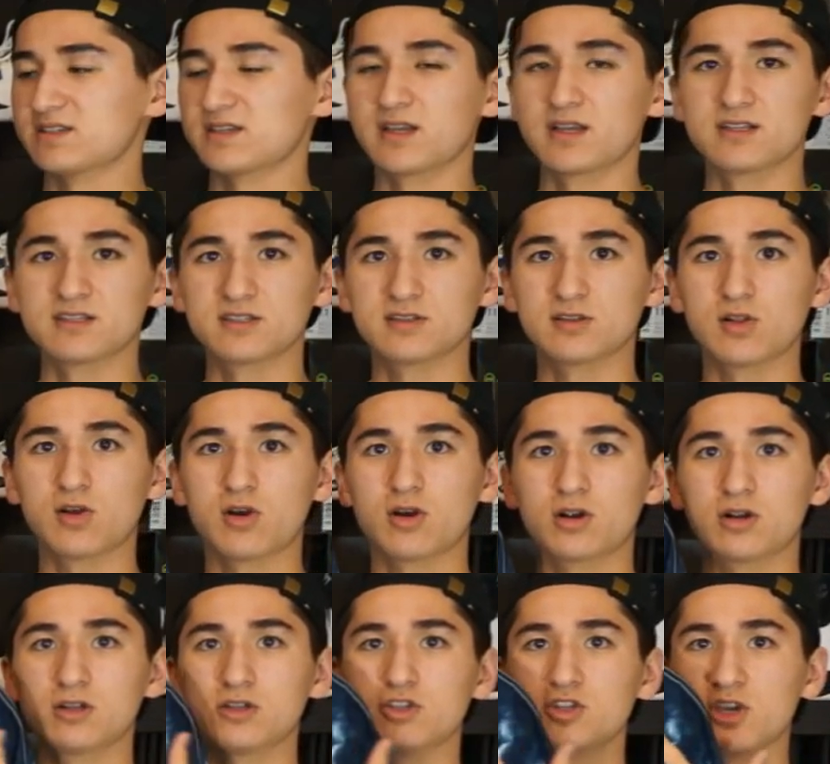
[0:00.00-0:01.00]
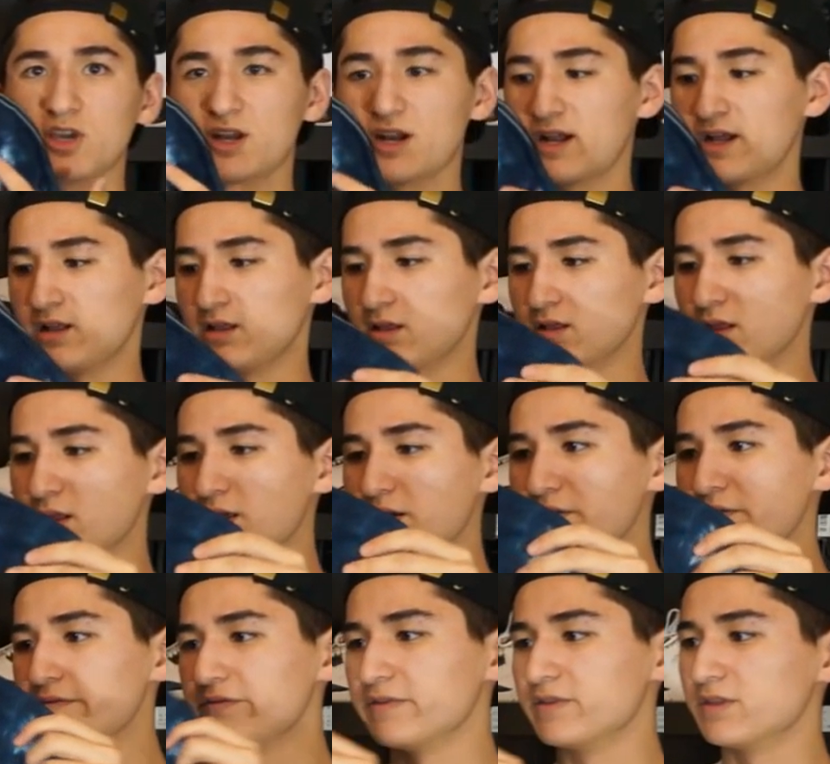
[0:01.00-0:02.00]
size large, and I
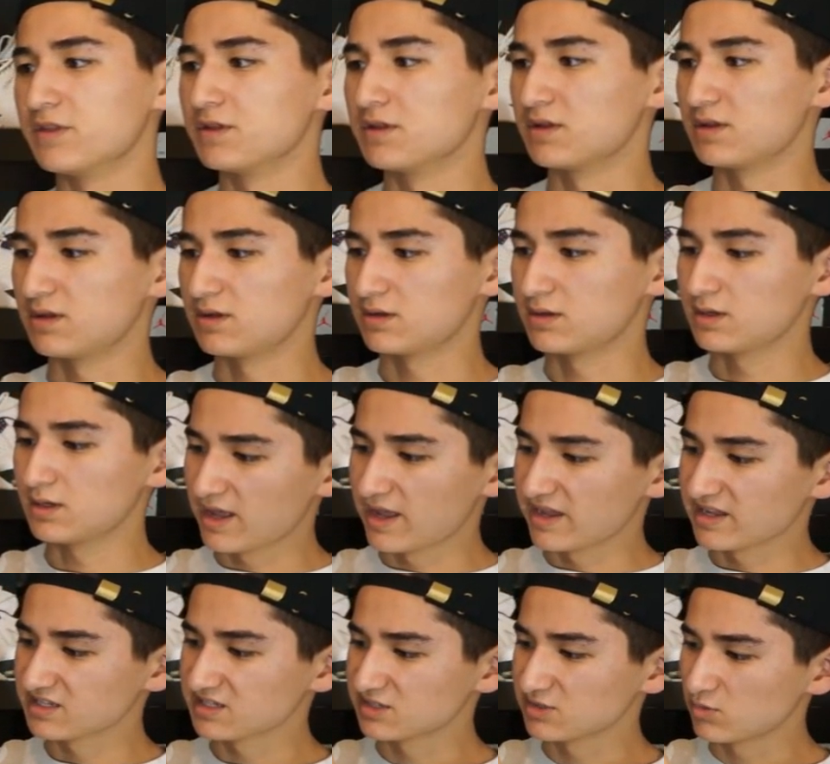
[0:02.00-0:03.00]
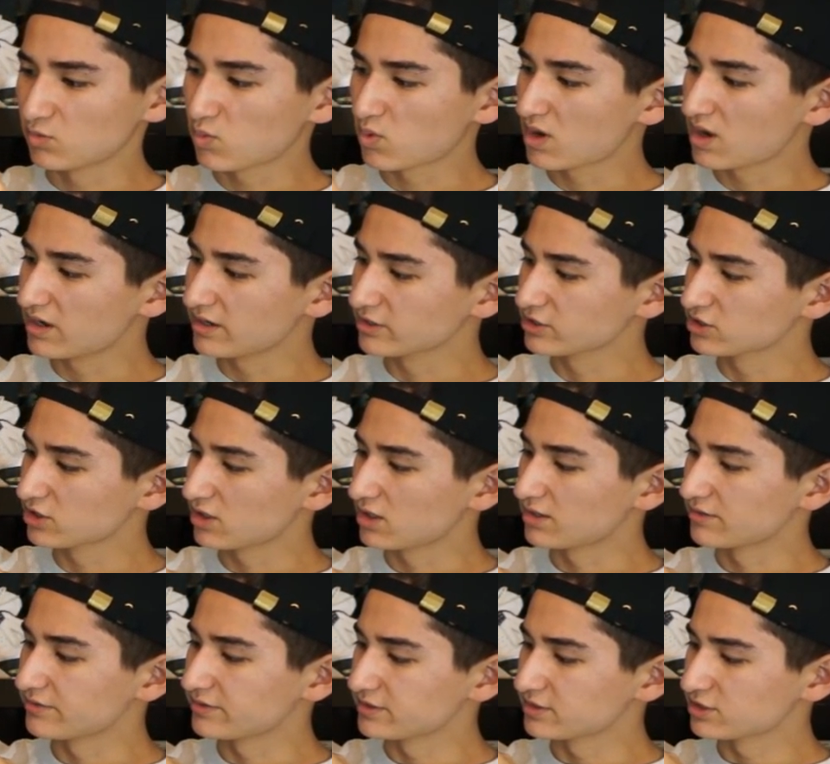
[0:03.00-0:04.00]
love the acid wash
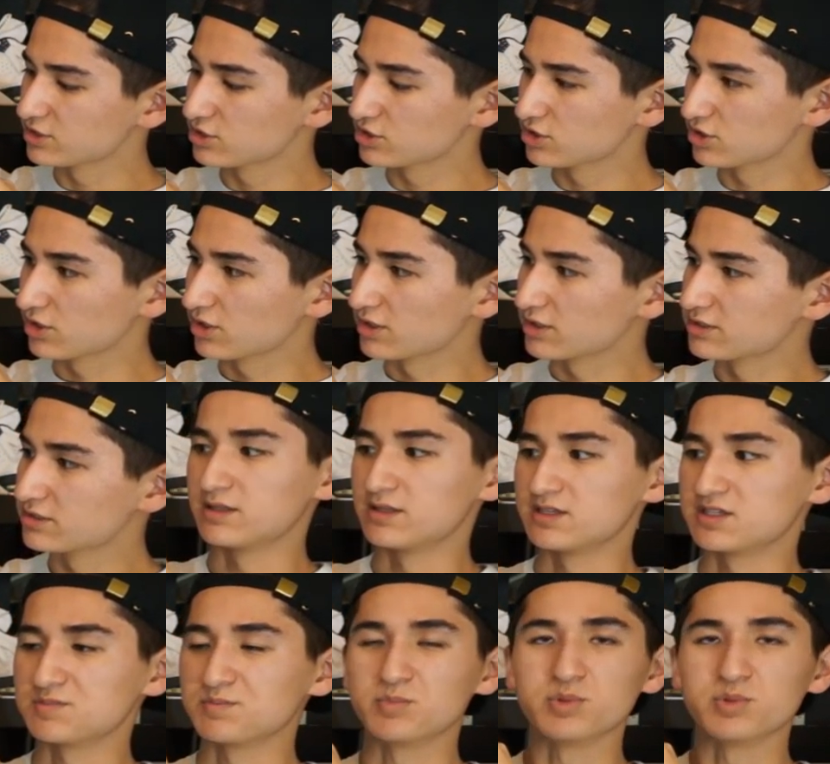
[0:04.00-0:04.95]
on this shirt. This